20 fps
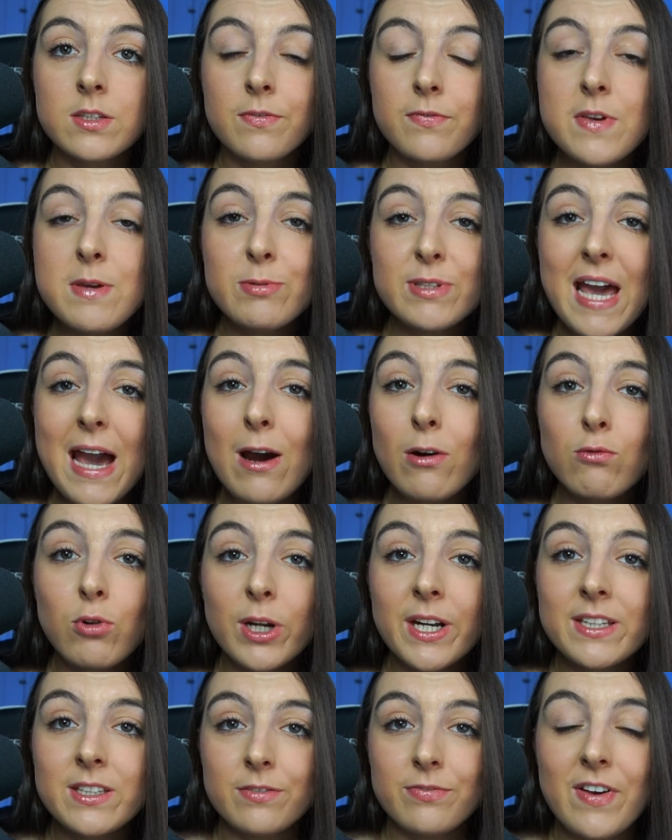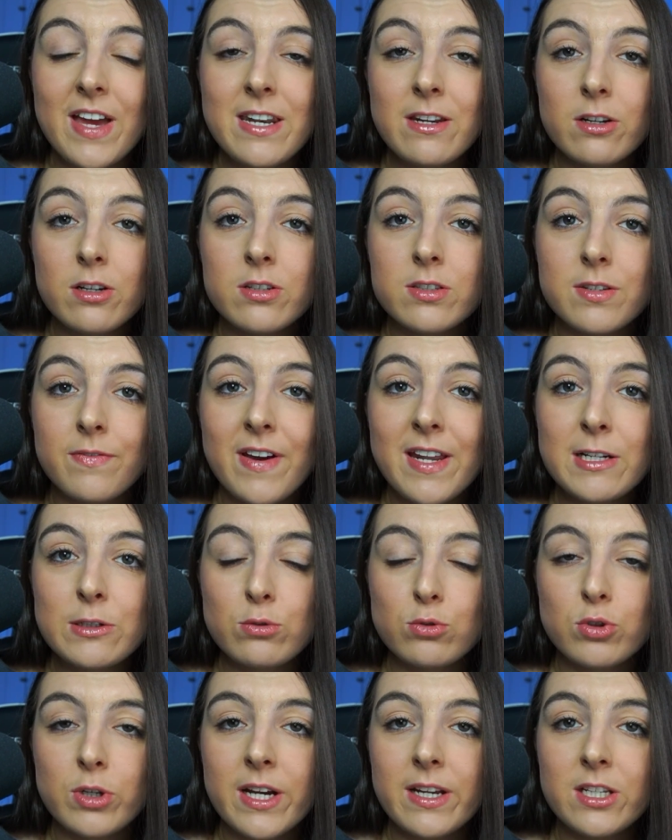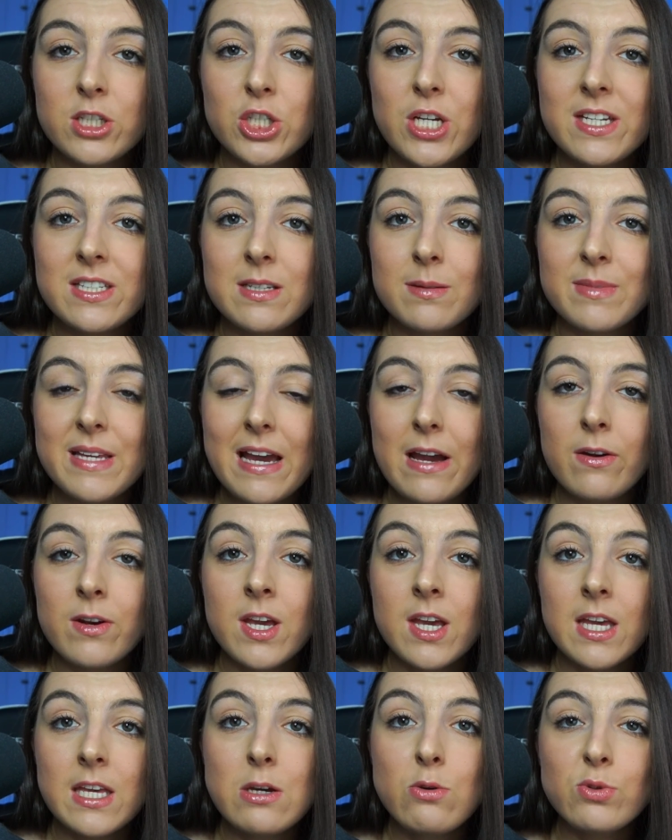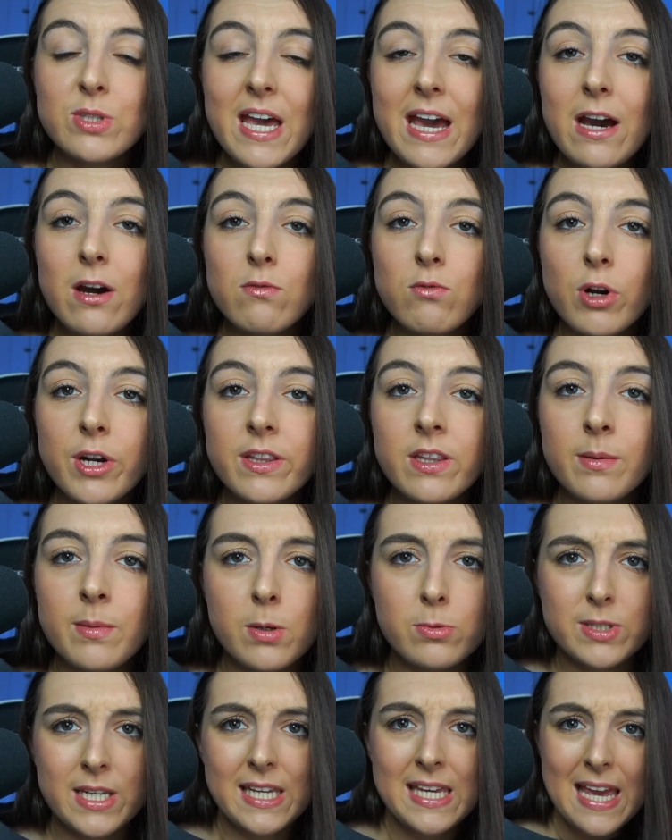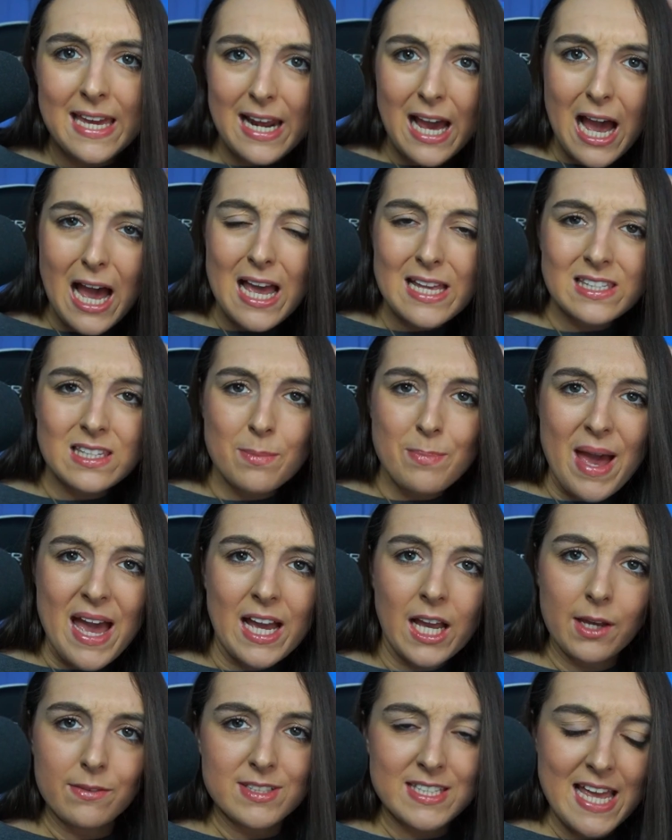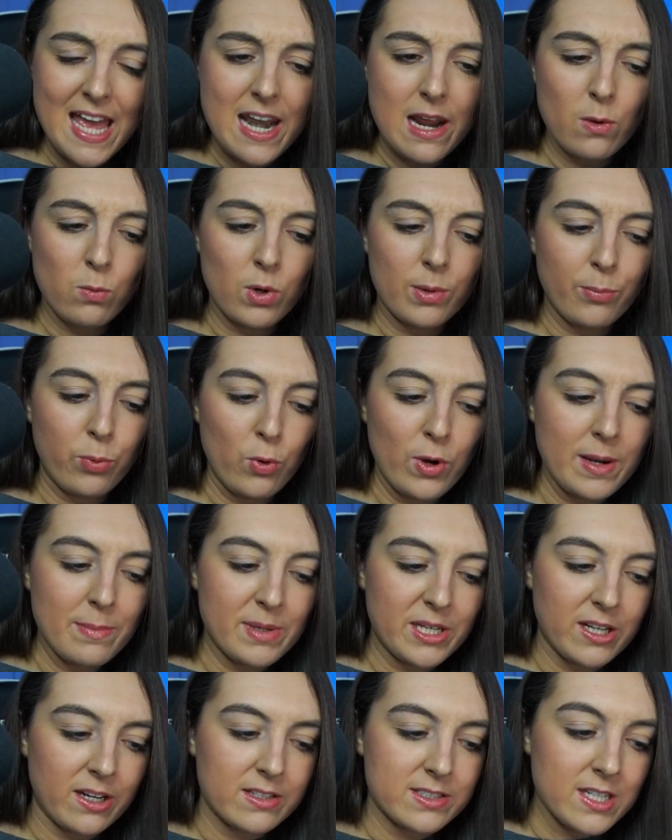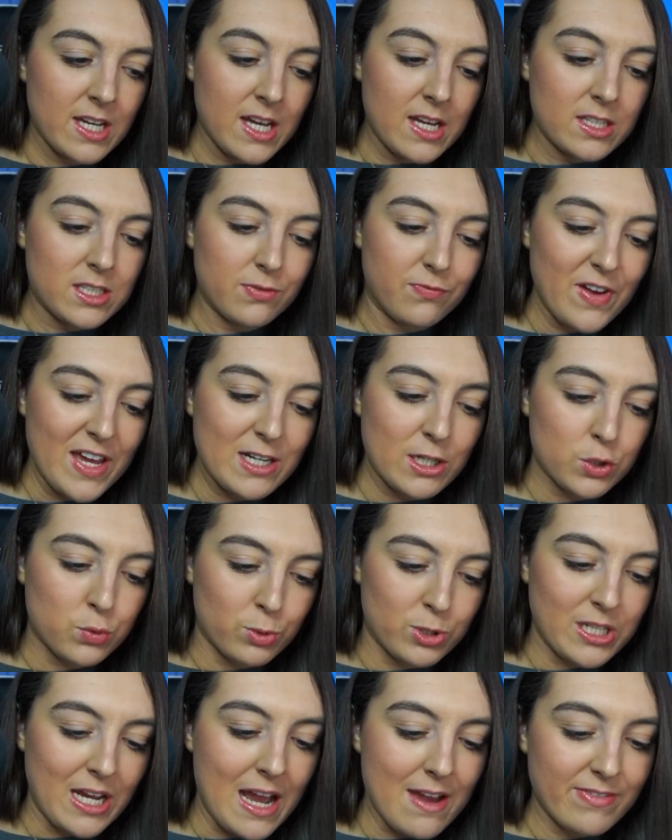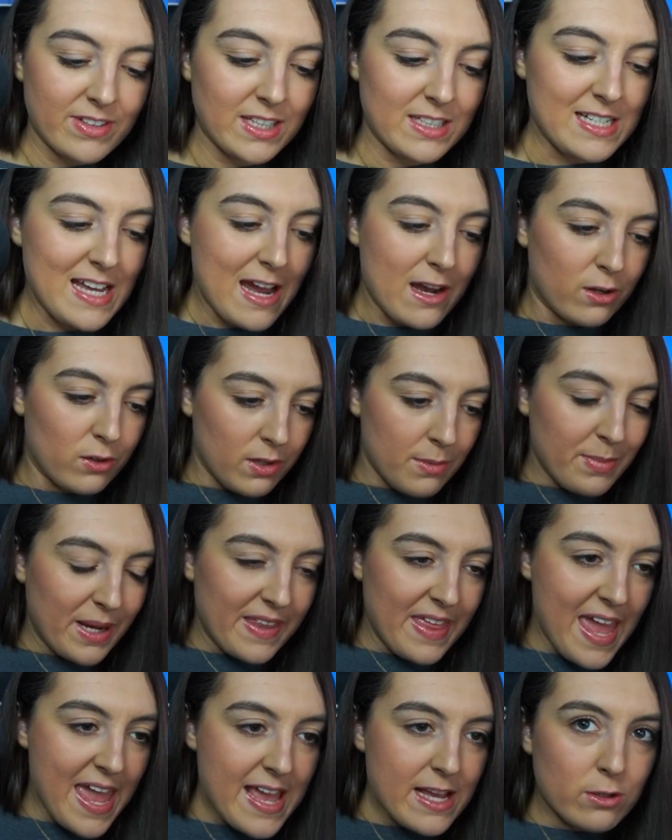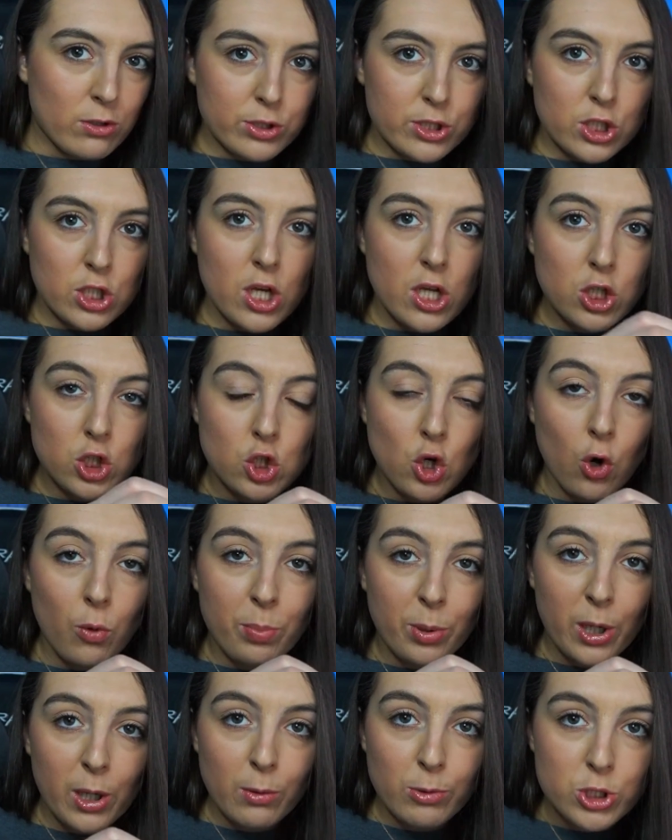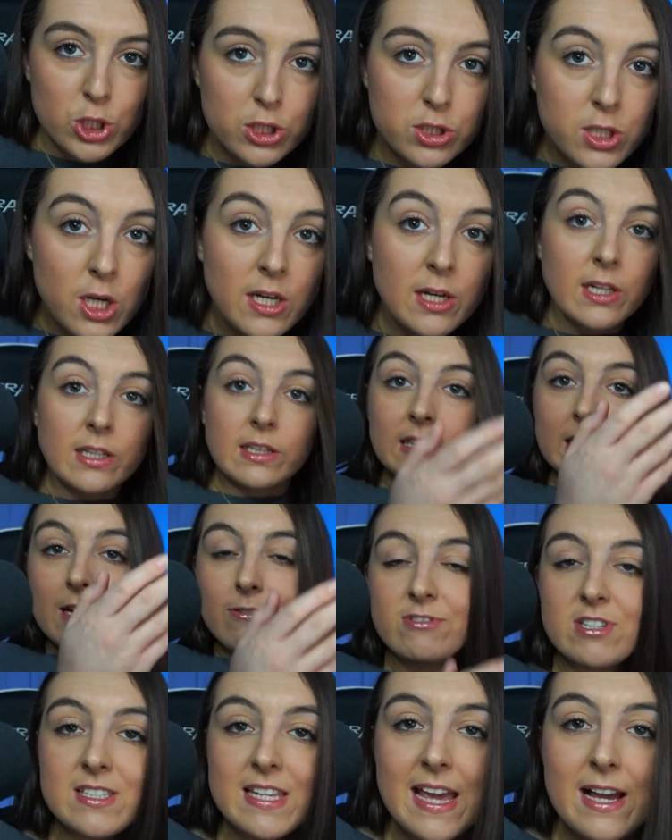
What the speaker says: He was outrunning defenders. Defenders were trying to chase him down. He was outrunning them. It was like he had eyes in the back of his head at one point because defenders were diving to tackle him by the ankles, and Joe Burrow would just lift his